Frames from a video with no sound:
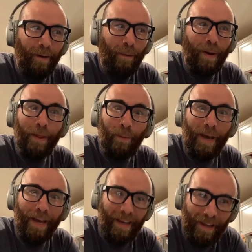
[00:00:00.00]
"Oh, by the
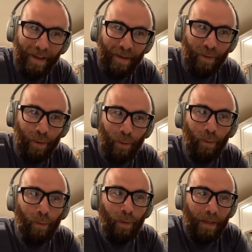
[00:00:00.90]
way, if
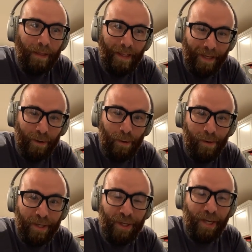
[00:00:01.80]
you like
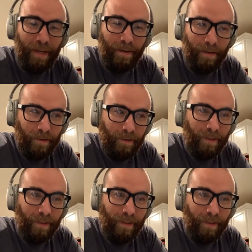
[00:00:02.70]
nerdy shit,